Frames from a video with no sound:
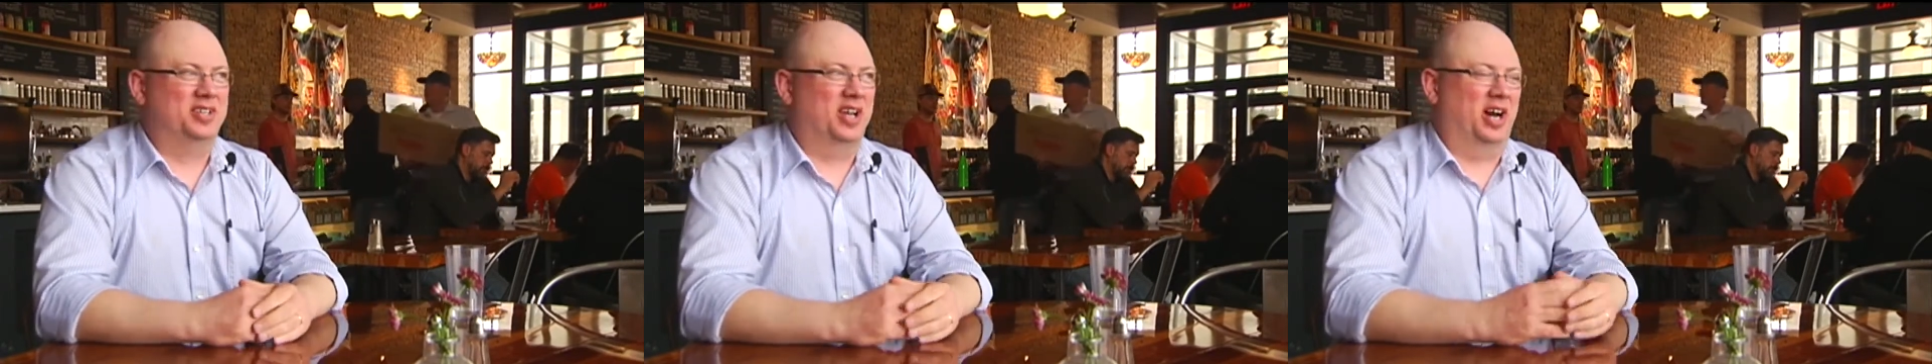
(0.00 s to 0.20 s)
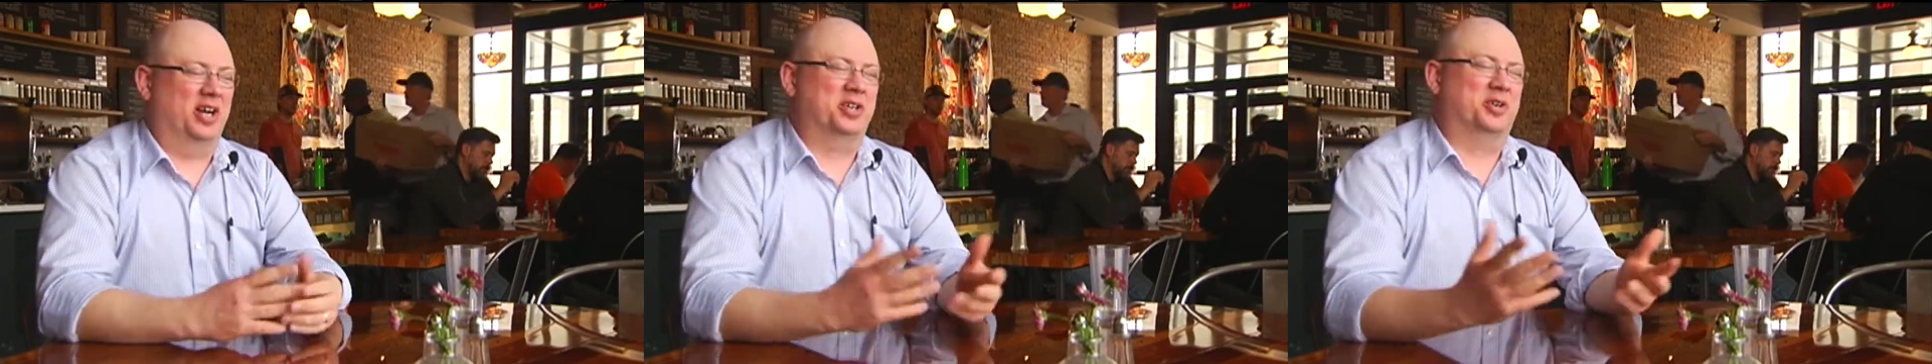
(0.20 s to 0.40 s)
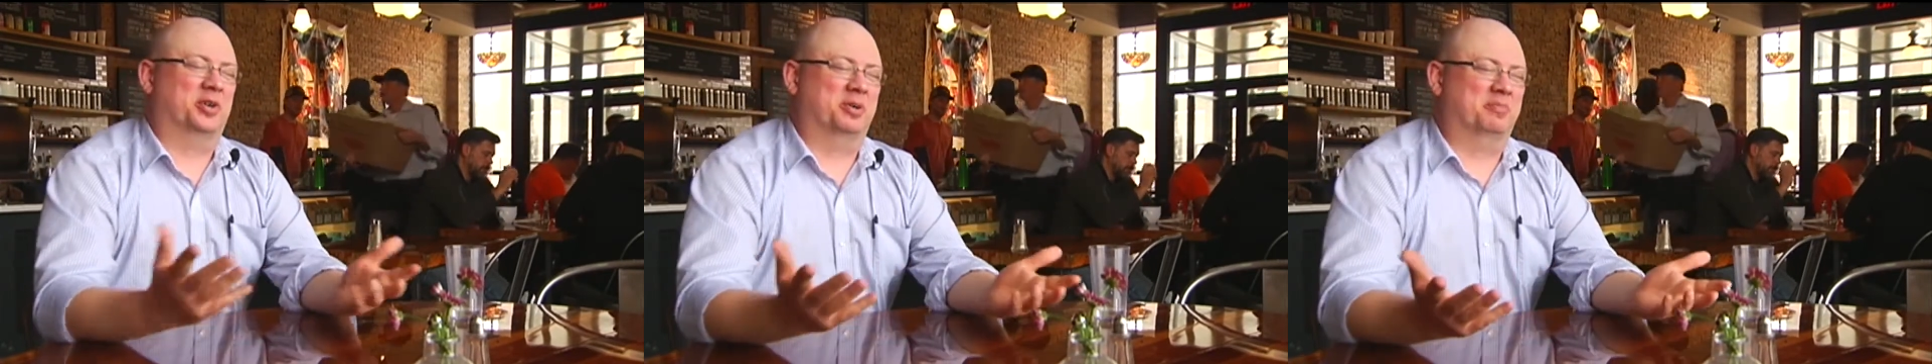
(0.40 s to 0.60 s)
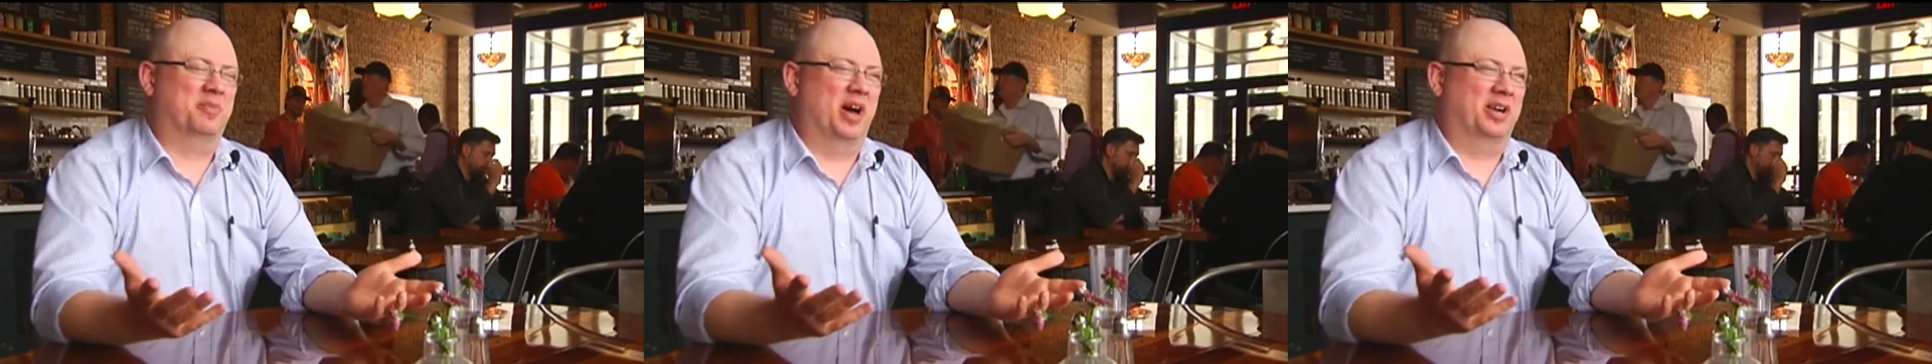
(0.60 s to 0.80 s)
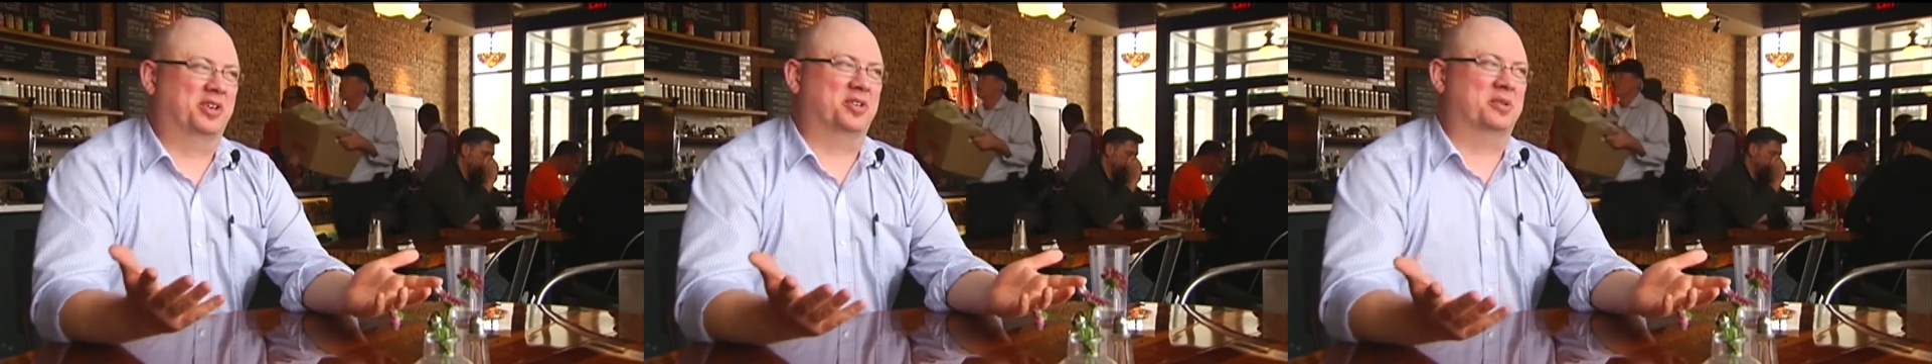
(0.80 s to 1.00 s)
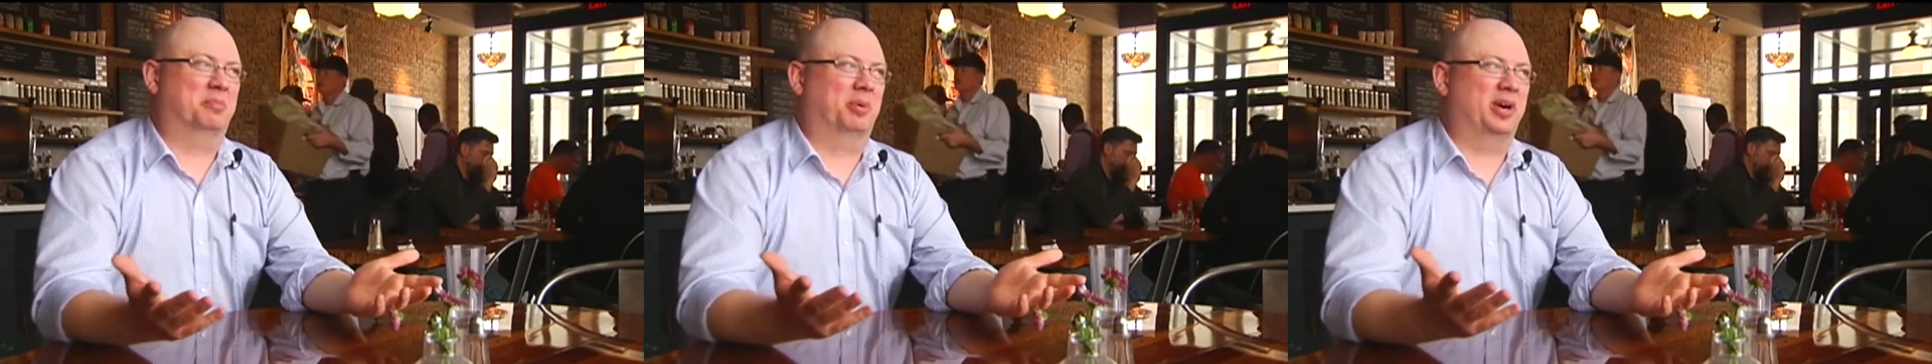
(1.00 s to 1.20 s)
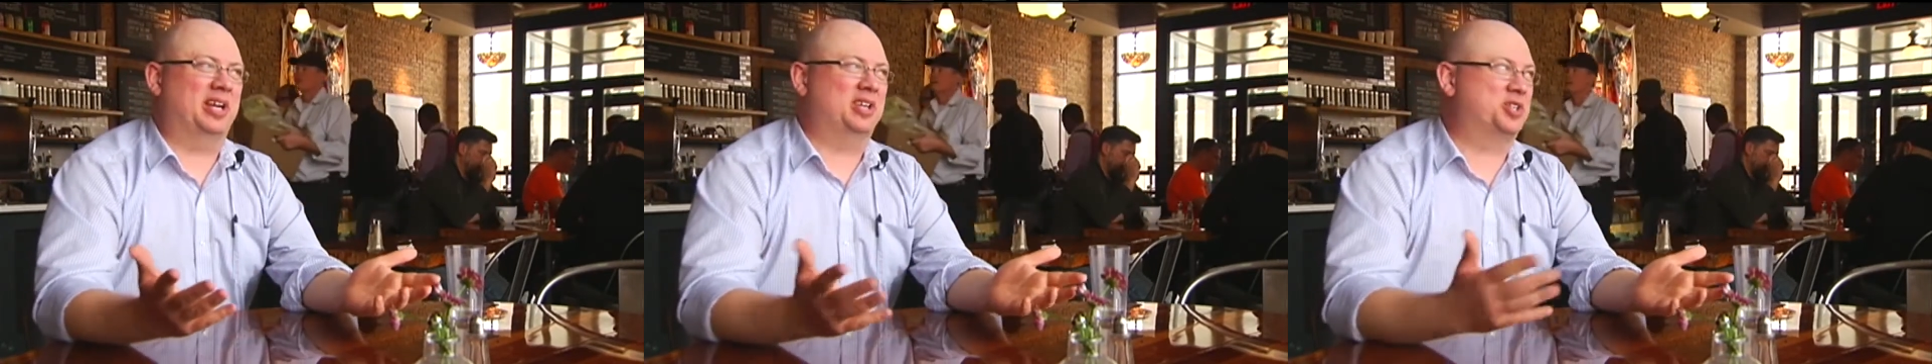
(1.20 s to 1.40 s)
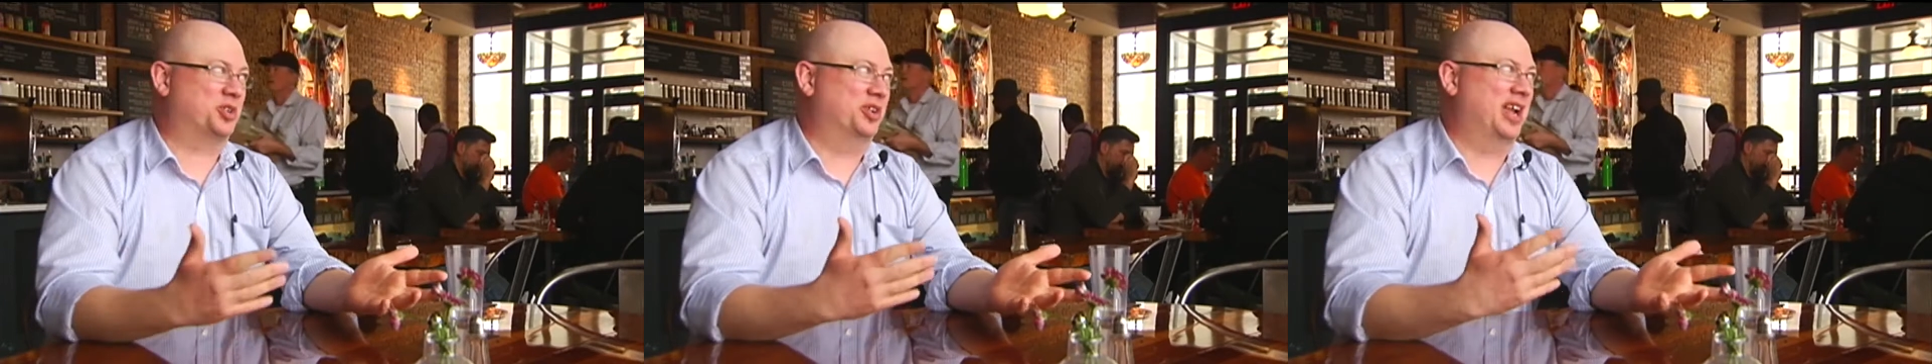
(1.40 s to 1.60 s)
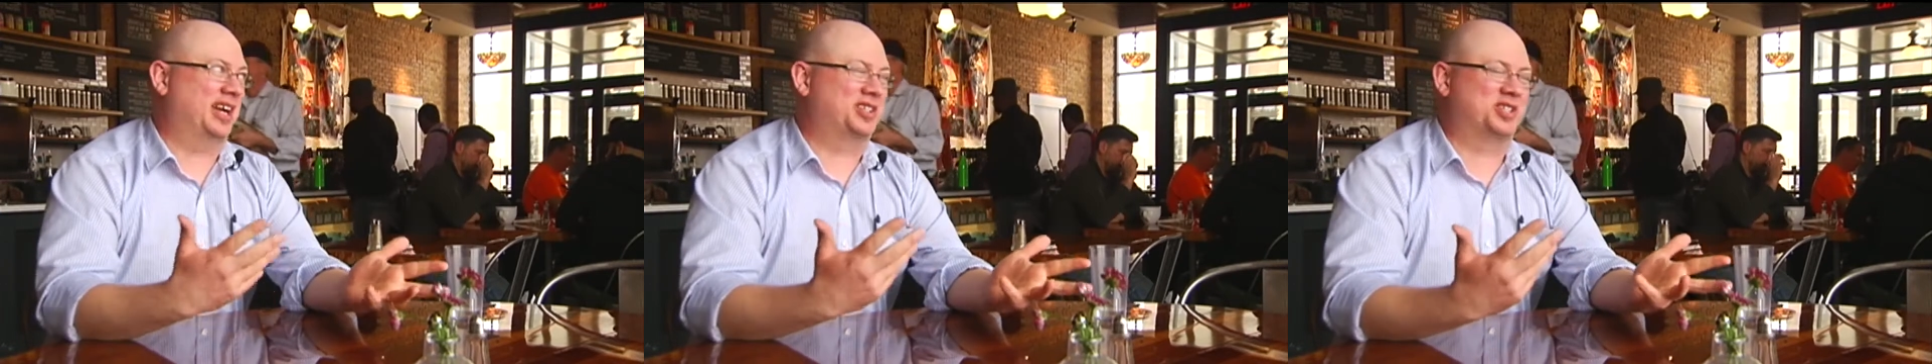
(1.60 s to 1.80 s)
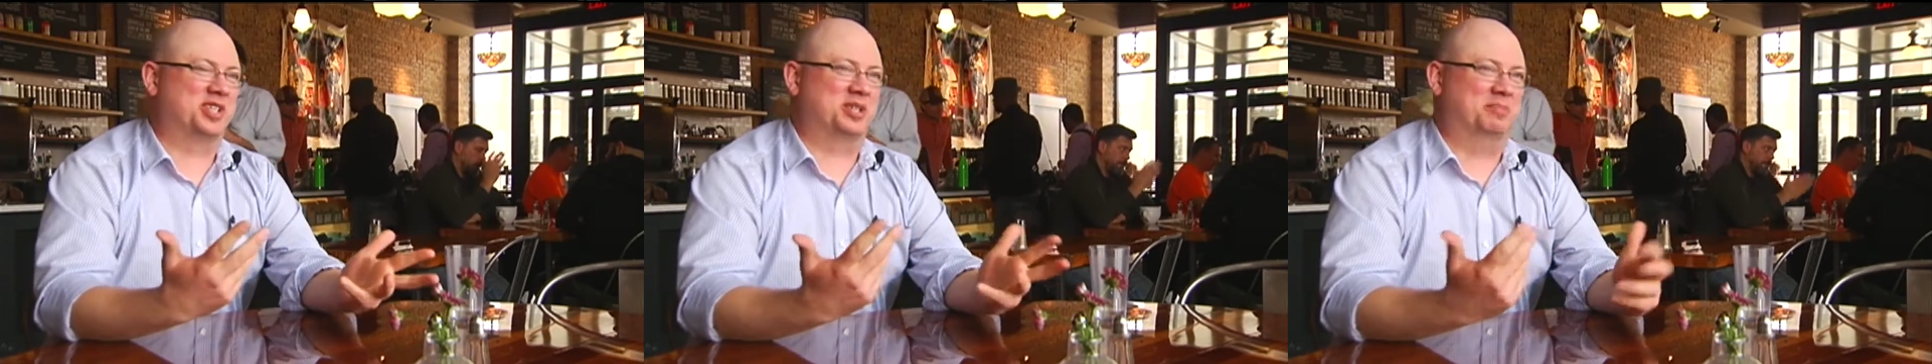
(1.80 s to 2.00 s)
under, under the bridge or next
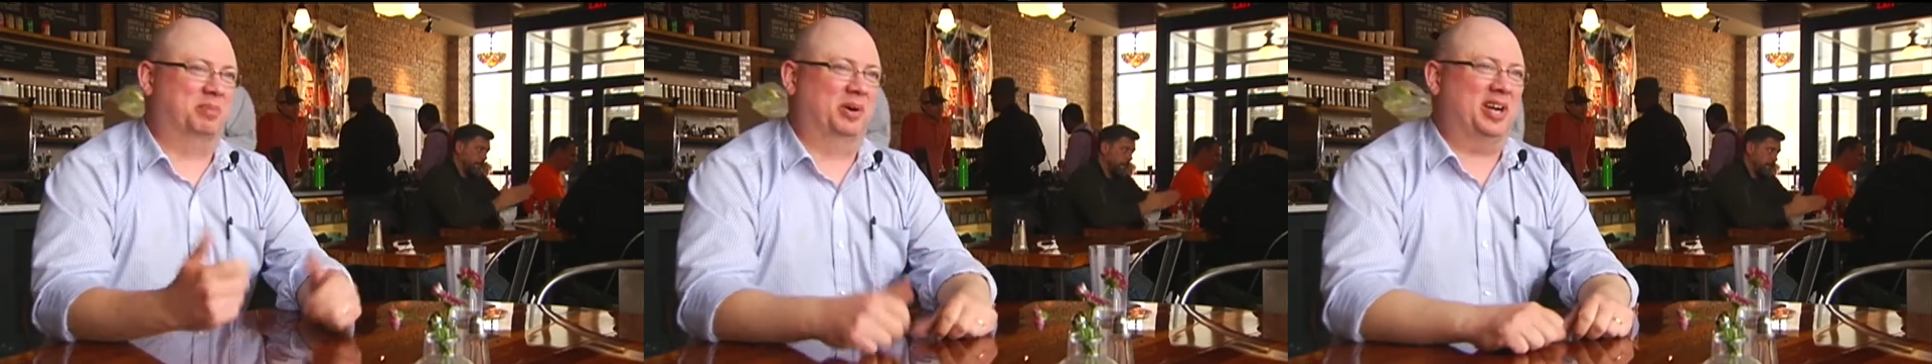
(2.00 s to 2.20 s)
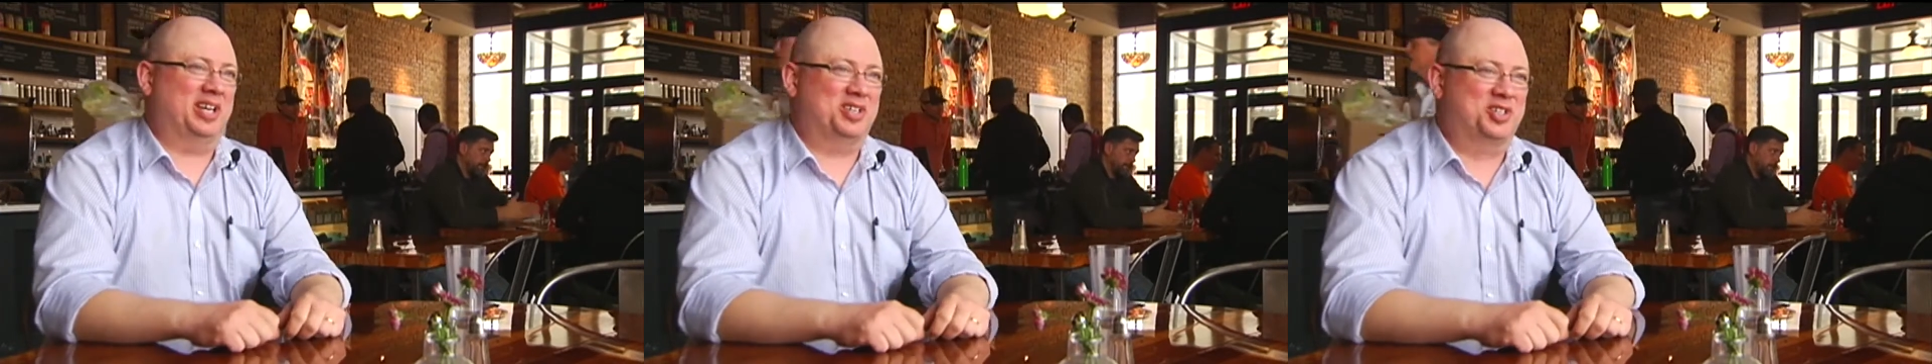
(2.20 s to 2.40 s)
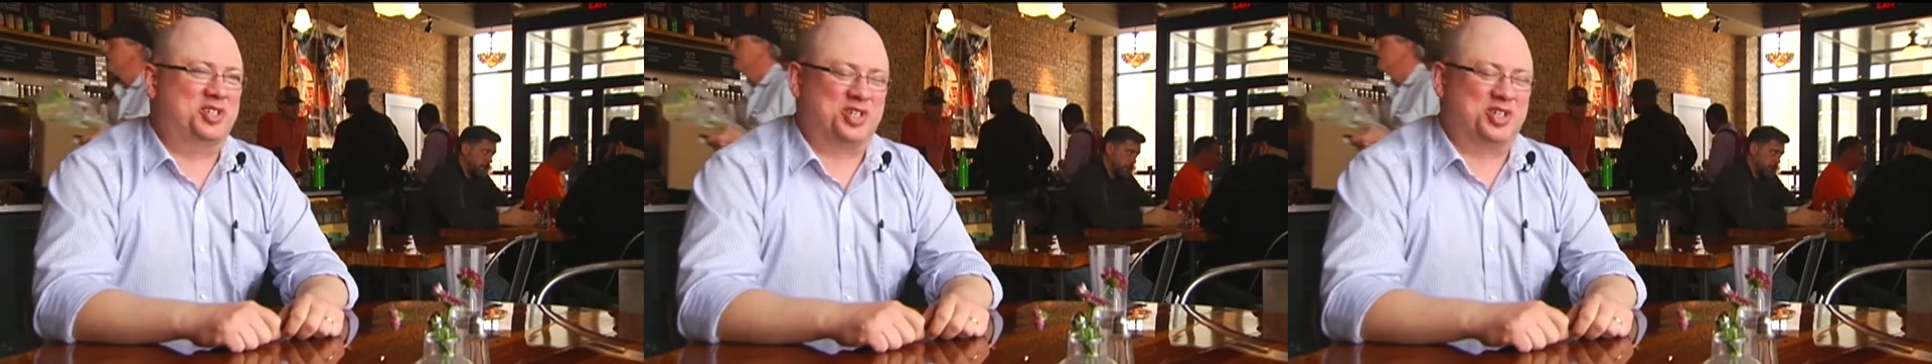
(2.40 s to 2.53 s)
to the bridge.